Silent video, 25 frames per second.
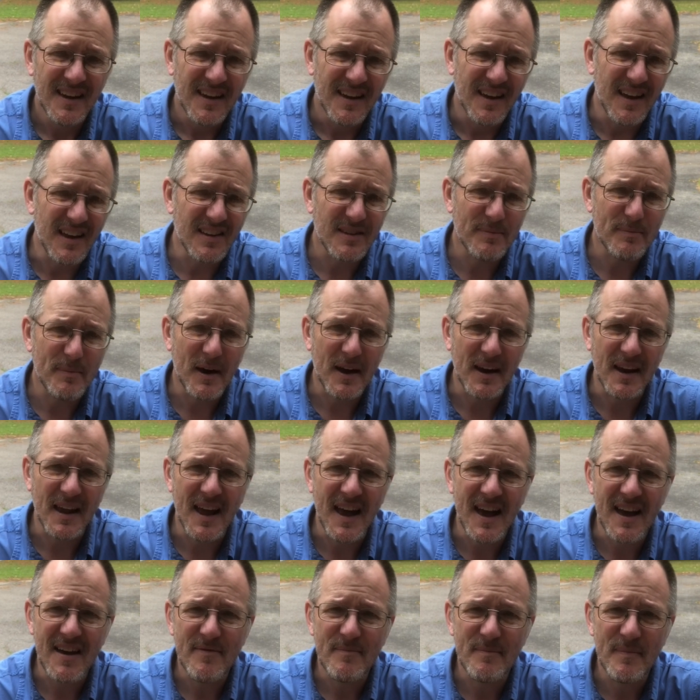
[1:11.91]
It's about a
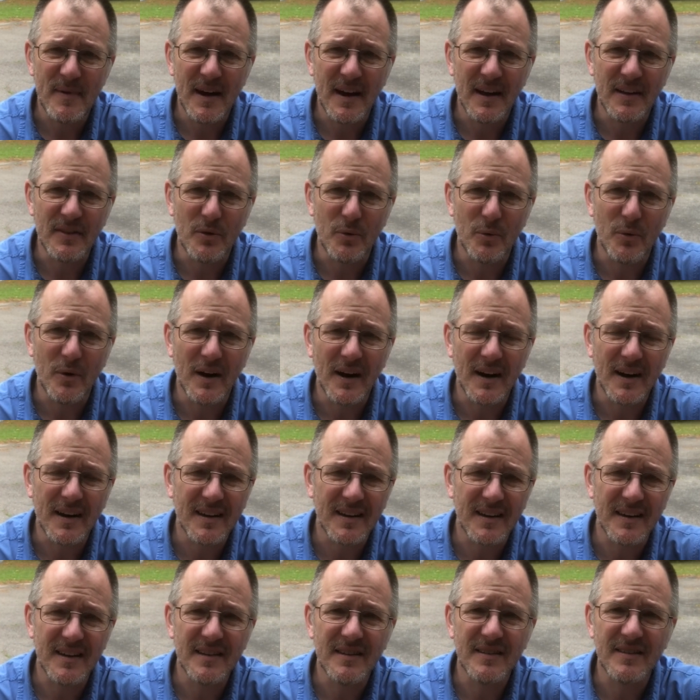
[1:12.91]
half mile to
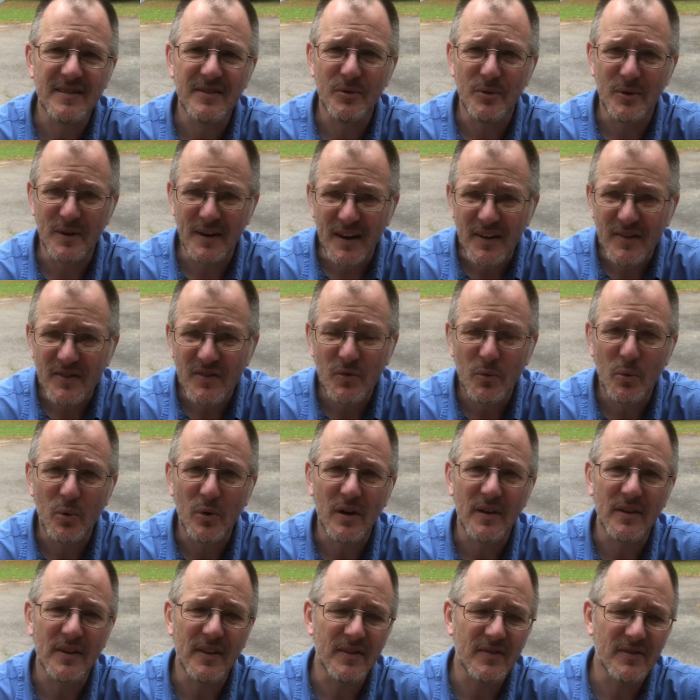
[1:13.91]
walk into an
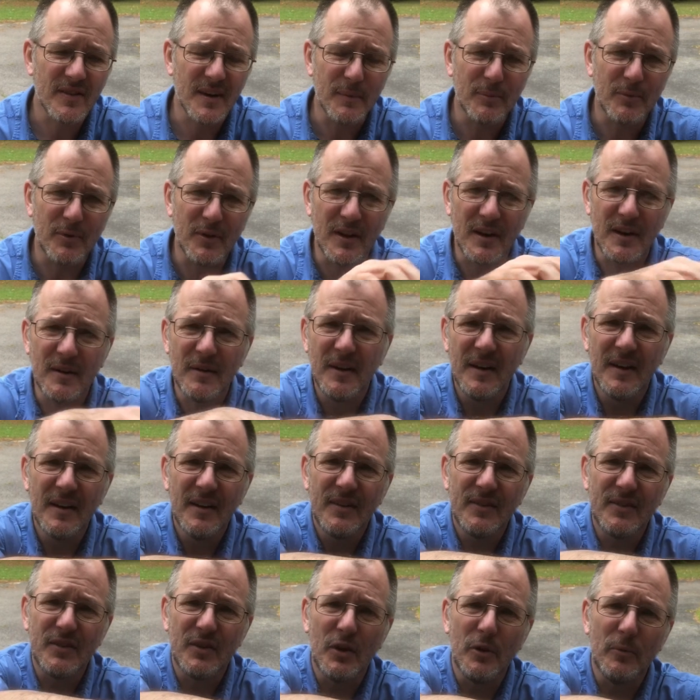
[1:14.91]
estuary that's up there.
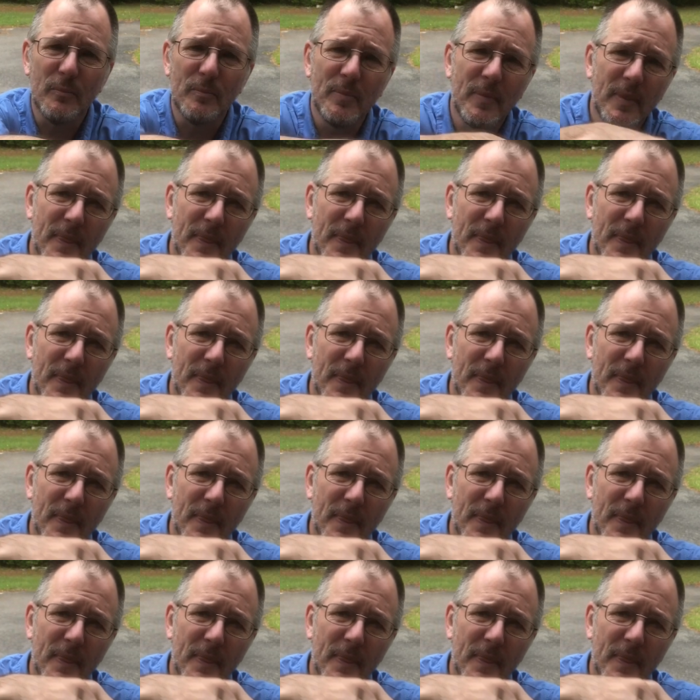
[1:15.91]
So,